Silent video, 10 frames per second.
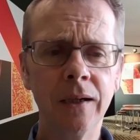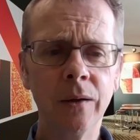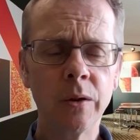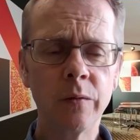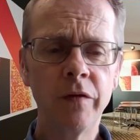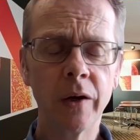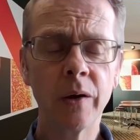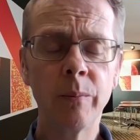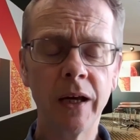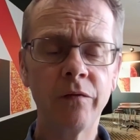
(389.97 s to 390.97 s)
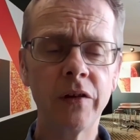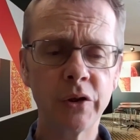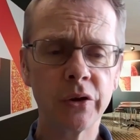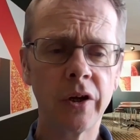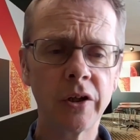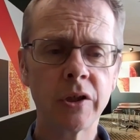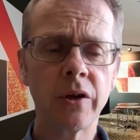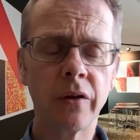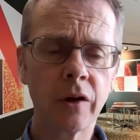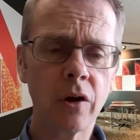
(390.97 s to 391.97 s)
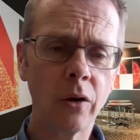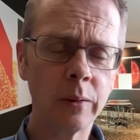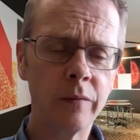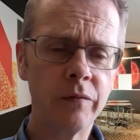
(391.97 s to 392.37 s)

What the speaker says: was very beneficial, not just on the cognitive